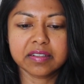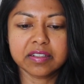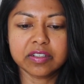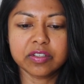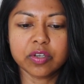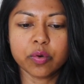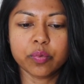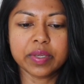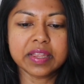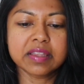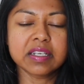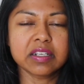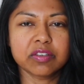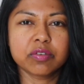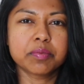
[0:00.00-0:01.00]
you know we
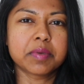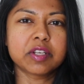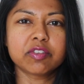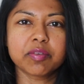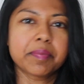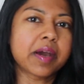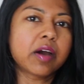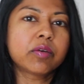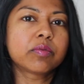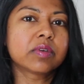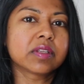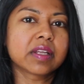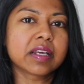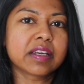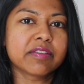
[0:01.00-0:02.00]
think too much about we're
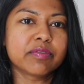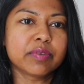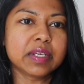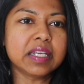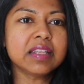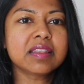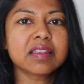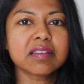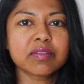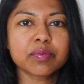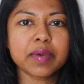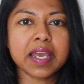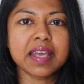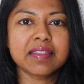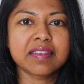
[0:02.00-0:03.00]
like if we eat this
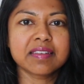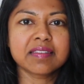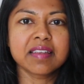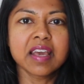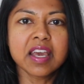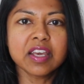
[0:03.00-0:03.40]
way this